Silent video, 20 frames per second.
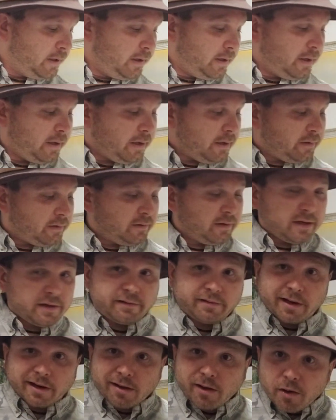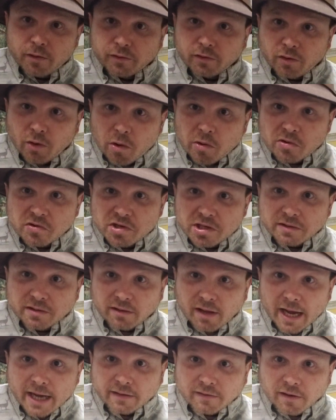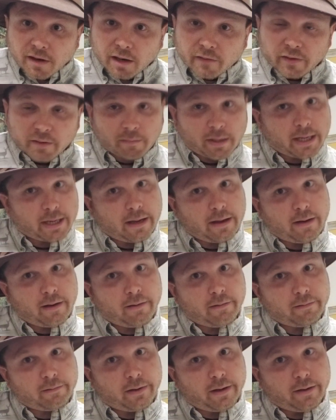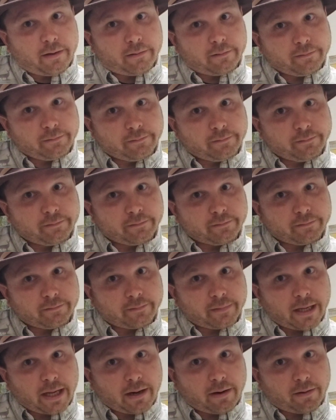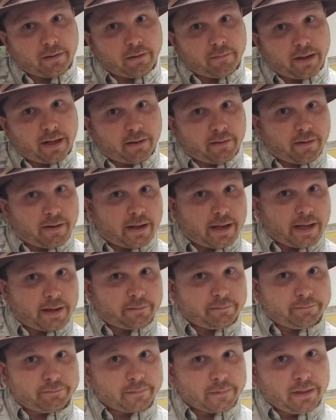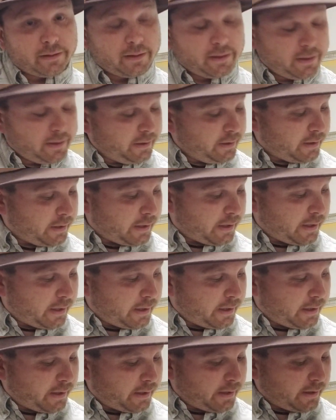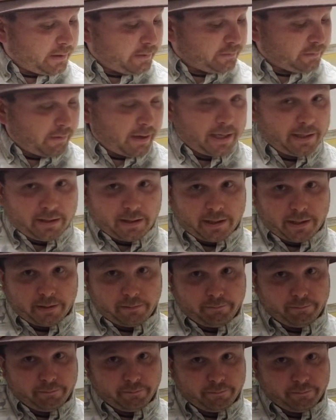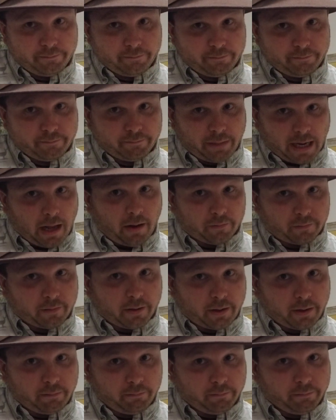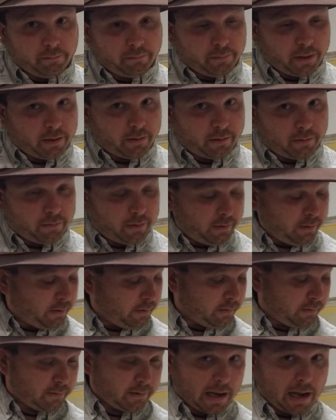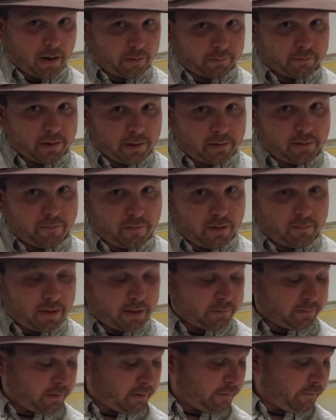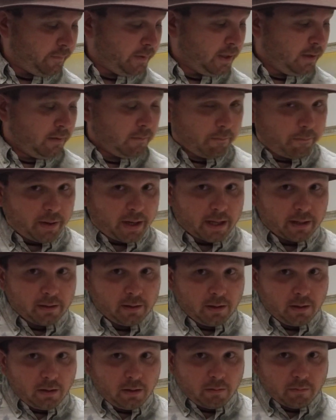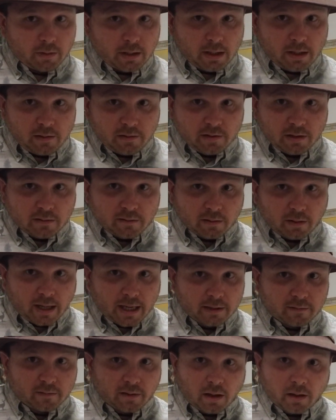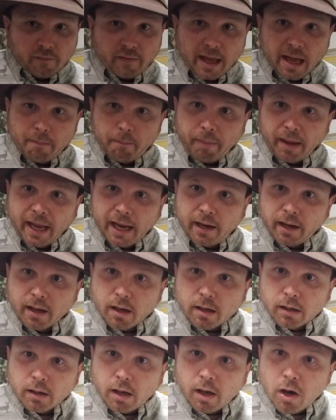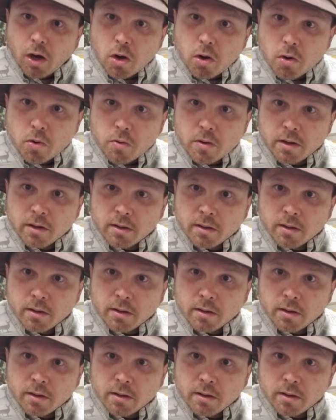He said, close the door and shut the lights off. I'm like, oh, no. I don't know about that. So I did. But I was ready. You know what I mean? I was ready to defend myself. But when he shut the lights off, that painting glowed.